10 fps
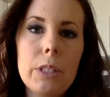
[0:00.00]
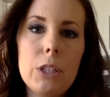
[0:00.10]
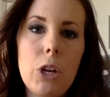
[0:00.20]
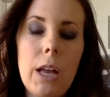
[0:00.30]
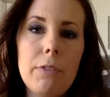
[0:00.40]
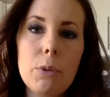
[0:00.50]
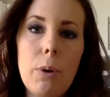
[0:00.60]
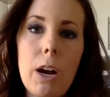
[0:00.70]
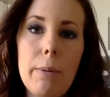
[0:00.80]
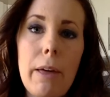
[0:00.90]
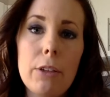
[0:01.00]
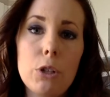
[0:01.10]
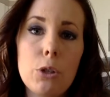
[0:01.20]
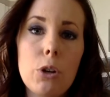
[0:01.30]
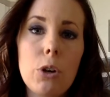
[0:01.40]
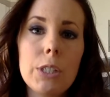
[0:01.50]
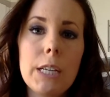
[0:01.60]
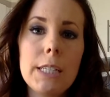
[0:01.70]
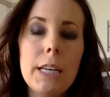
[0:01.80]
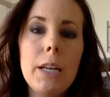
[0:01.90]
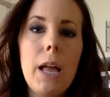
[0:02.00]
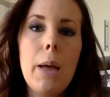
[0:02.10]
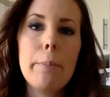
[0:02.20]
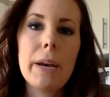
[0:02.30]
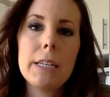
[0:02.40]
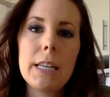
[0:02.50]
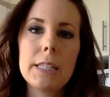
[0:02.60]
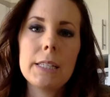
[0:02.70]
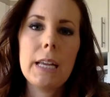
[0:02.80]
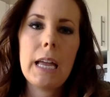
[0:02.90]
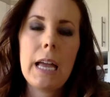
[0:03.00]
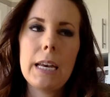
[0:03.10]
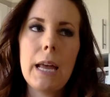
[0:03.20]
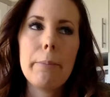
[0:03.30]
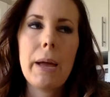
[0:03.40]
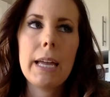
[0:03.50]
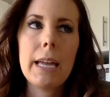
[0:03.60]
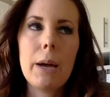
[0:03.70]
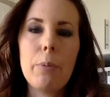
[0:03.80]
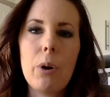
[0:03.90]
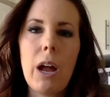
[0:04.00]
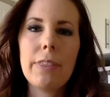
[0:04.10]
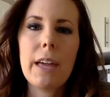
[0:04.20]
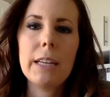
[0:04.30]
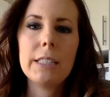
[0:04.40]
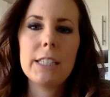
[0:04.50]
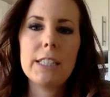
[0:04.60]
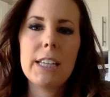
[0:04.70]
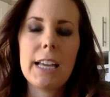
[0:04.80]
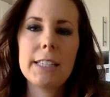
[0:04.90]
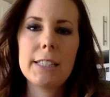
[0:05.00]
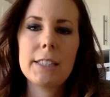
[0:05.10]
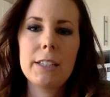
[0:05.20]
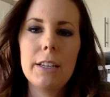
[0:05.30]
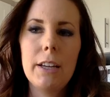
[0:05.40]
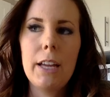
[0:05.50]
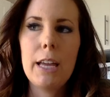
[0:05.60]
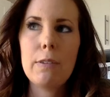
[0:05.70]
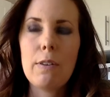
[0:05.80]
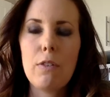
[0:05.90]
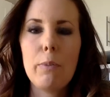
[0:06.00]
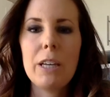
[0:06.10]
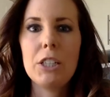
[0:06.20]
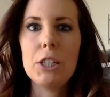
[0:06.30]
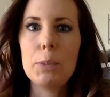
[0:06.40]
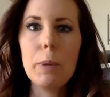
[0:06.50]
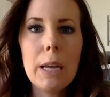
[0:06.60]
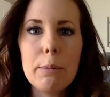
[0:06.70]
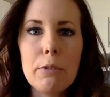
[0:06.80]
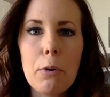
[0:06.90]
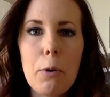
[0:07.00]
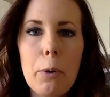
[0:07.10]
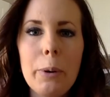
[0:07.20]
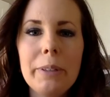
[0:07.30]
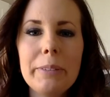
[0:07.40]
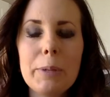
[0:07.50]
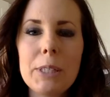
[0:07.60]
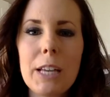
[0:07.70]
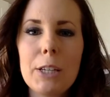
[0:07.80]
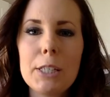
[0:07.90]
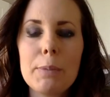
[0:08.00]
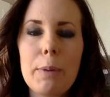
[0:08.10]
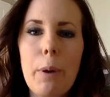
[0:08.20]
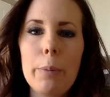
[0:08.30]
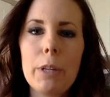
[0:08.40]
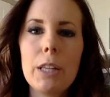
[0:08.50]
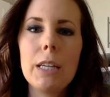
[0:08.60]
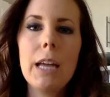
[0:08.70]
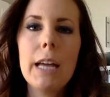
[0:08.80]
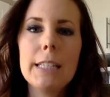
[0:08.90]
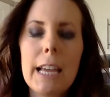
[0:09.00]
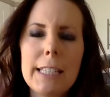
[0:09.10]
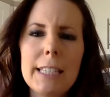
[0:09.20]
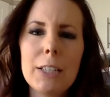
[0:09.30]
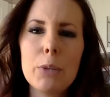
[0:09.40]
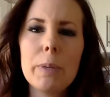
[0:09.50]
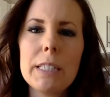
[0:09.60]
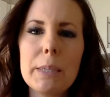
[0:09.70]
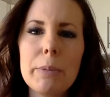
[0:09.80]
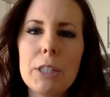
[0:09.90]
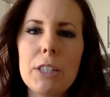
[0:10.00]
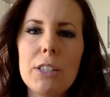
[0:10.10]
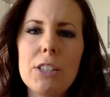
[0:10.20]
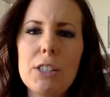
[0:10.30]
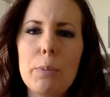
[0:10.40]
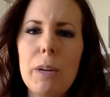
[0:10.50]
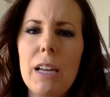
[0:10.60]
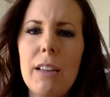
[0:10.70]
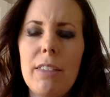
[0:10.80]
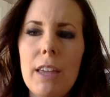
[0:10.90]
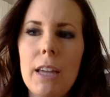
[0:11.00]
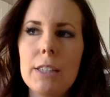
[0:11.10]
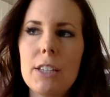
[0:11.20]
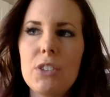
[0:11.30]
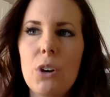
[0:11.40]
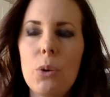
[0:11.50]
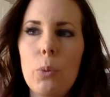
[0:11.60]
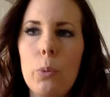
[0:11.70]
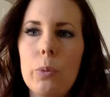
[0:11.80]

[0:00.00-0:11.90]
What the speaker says: you don't have to worry about the sugar content in it, but it does end up making a product that just tastes, if you've ever made ginger beer before, because that used to be a popular thing, it tastes a little bit similar to the ginger beer thing. It's just got a